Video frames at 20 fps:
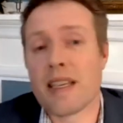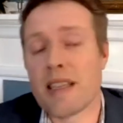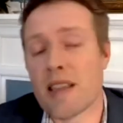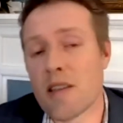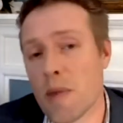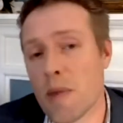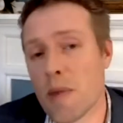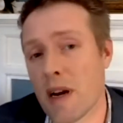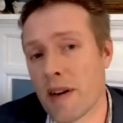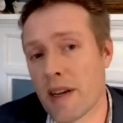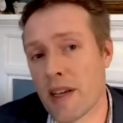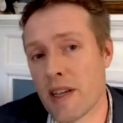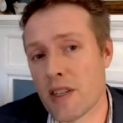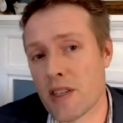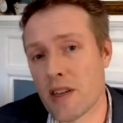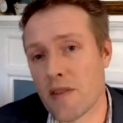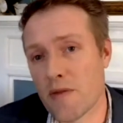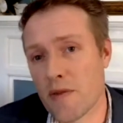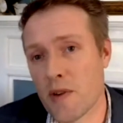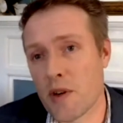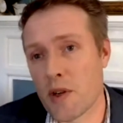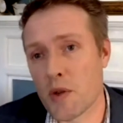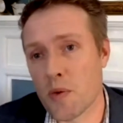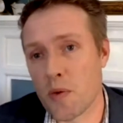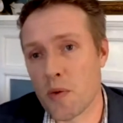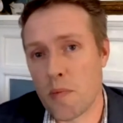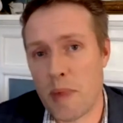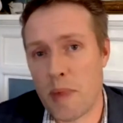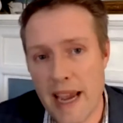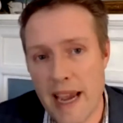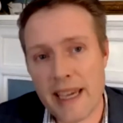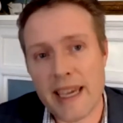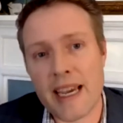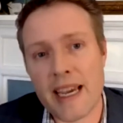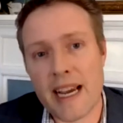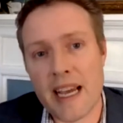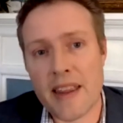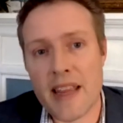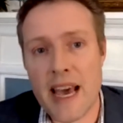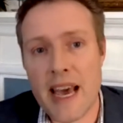The Americans at first were
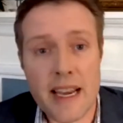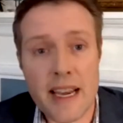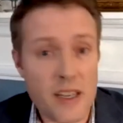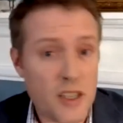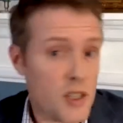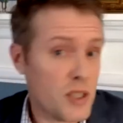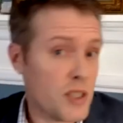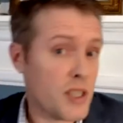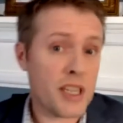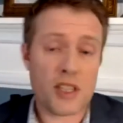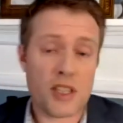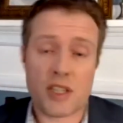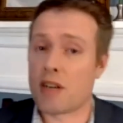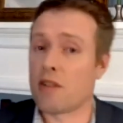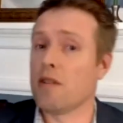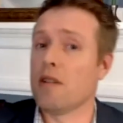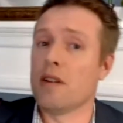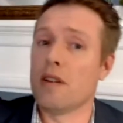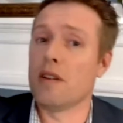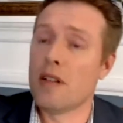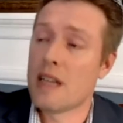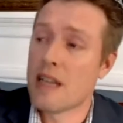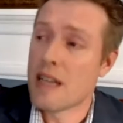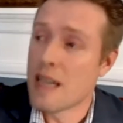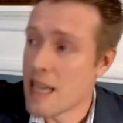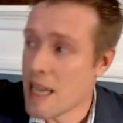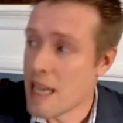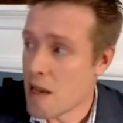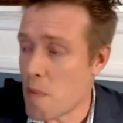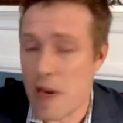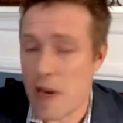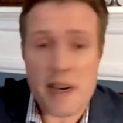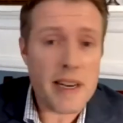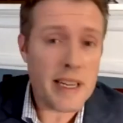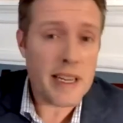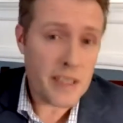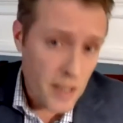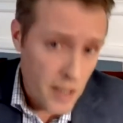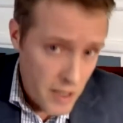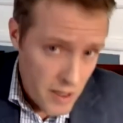banking on that. I should say General
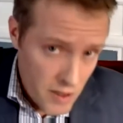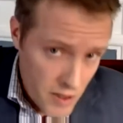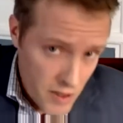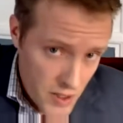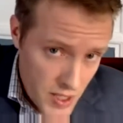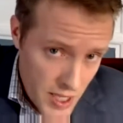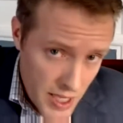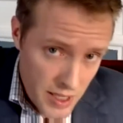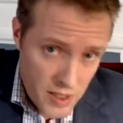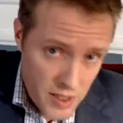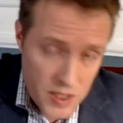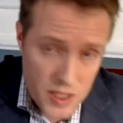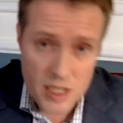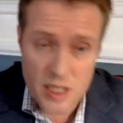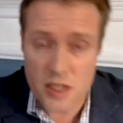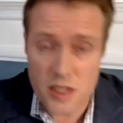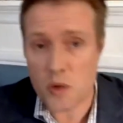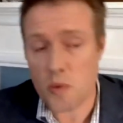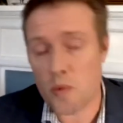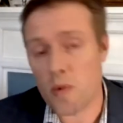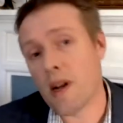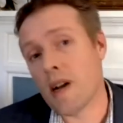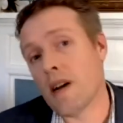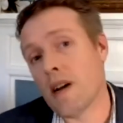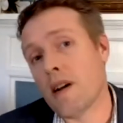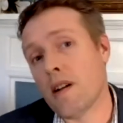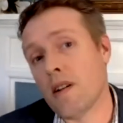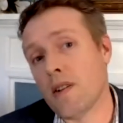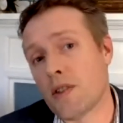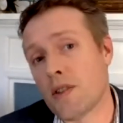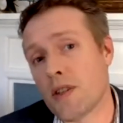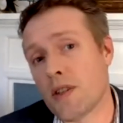Benedict Arnold is on the scene as well.